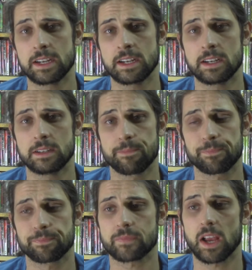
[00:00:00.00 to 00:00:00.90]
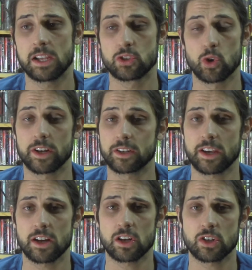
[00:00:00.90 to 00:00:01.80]
Uh, enjoyed her
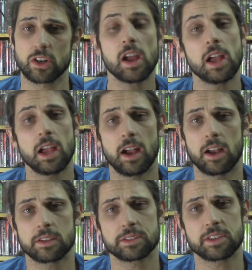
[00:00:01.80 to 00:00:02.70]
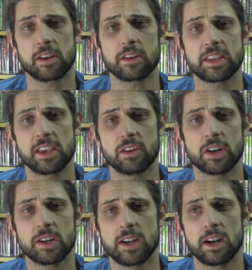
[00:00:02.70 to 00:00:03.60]
character. Uh, scary
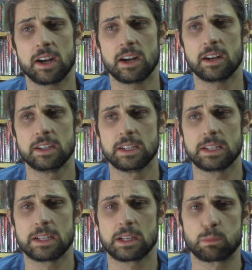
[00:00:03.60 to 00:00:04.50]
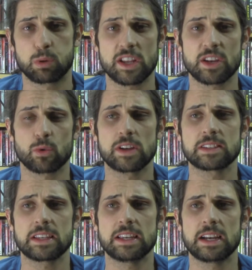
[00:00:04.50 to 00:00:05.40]
killer. Uh, pretty
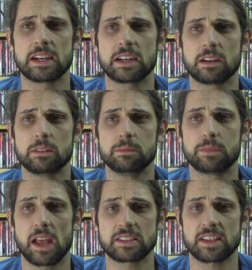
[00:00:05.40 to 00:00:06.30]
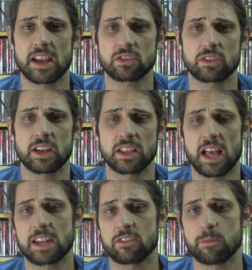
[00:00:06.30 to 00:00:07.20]
grisly uh, deaths, actually. A
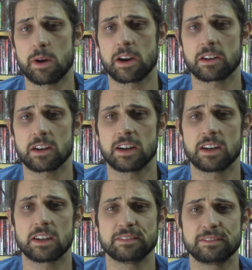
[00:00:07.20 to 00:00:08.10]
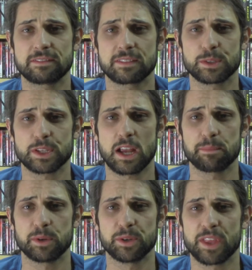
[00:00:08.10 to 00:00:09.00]
lot of them are. there's a
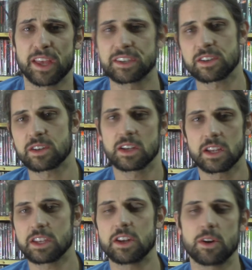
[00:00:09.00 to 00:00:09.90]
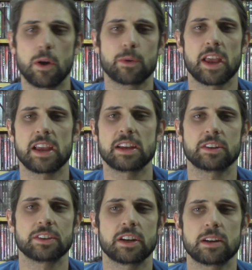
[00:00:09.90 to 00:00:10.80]
couple that are, you know, okay here
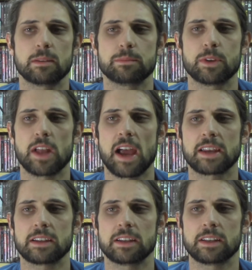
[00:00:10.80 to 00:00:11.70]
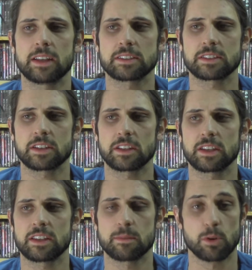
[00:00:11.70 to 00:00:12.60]
and there. They're not
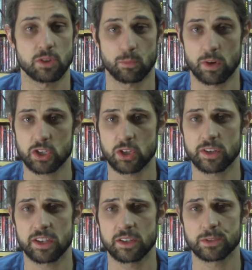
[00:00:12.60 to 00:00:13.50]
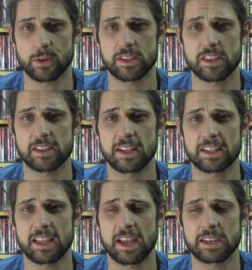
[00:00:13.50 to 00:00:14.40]
necessarily the most original kills or anything
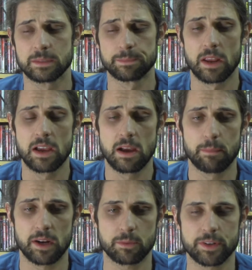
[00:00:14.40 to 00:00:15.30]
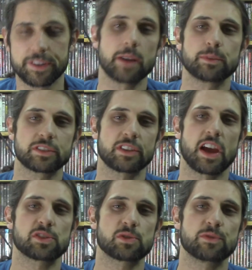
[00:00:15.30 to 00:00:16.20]
like that. But when you come to a
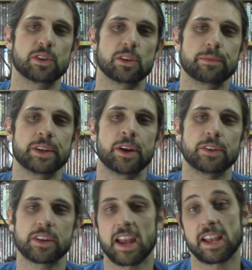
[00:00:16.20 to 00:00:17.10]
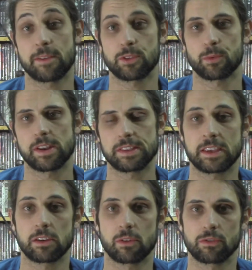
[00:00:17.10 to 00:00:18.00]
slasher film, you know, you kind of have to rate the
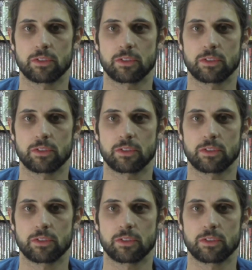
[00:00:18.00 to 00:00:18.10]
kills.